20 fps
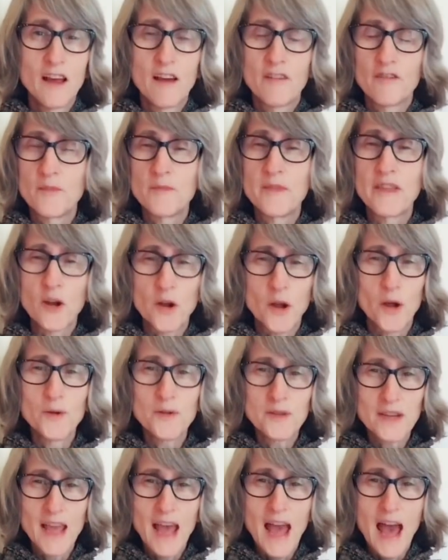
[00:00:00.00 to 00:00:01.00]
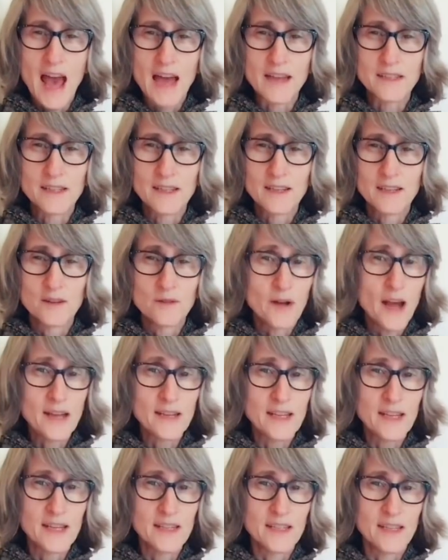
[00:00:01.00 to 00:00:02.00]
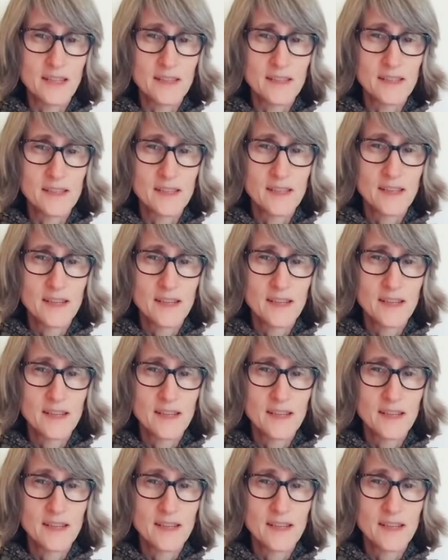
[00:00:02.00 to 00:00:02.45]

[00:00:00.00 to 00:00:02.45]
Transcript: from their own cat who had kittens,